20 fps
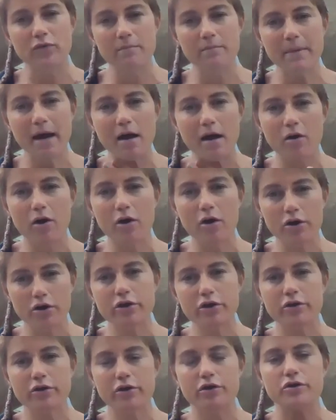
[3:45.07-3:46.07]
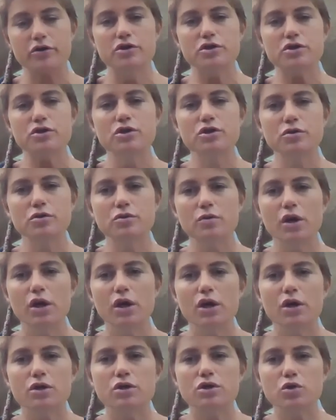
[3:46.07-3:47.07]
from my heart to yours, to
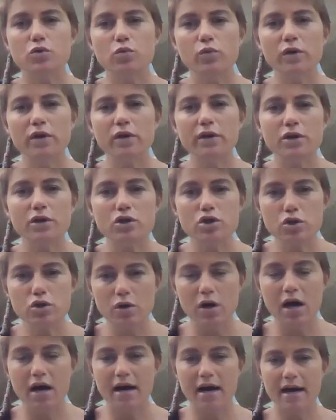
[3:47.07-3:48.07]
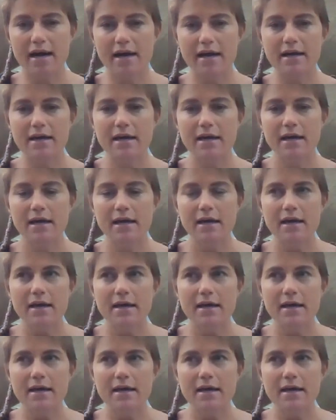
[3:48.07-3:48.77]
really try